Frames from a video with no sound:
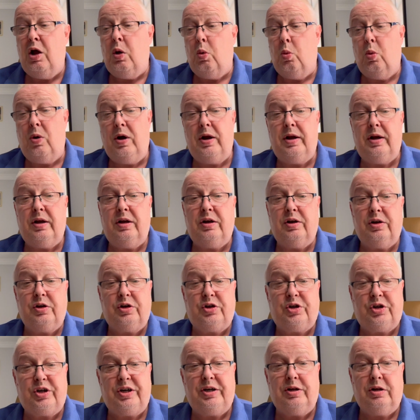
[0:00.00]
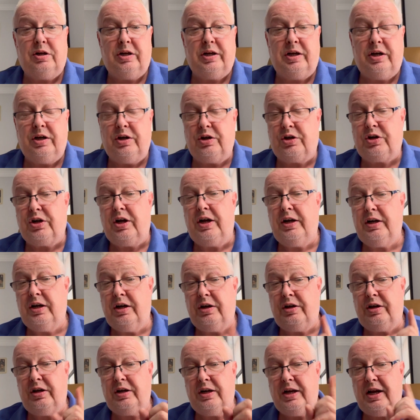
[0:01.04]
One shill in China
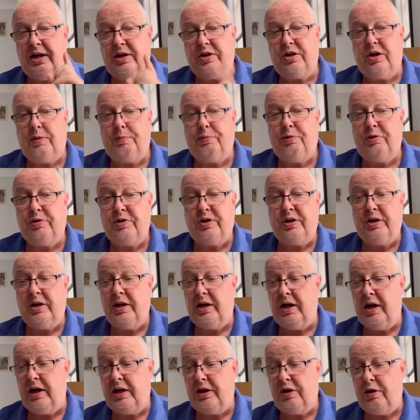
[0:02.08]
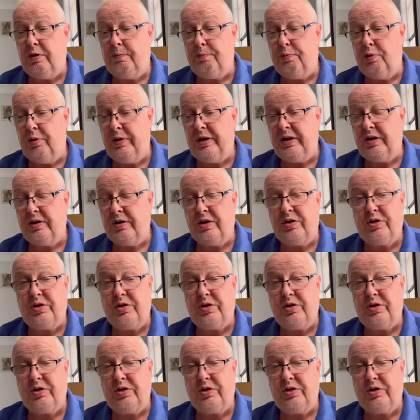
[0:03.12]
did actually put in a good point,